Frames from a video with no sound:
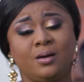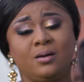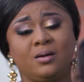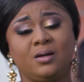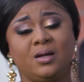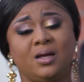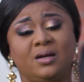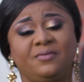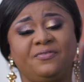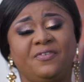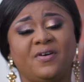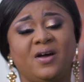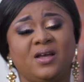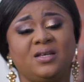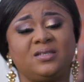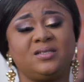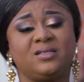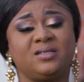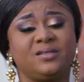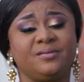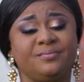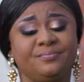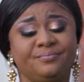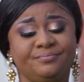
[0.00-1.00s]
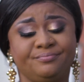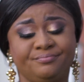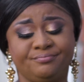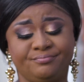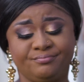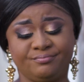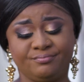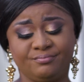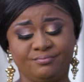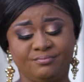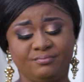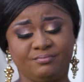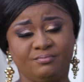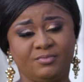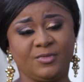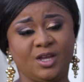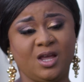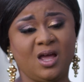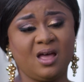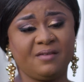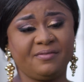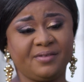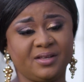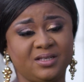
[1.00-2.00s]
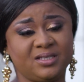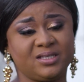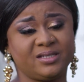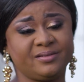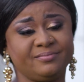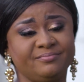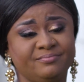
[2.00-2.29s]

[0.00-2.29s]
Good advice. Have it.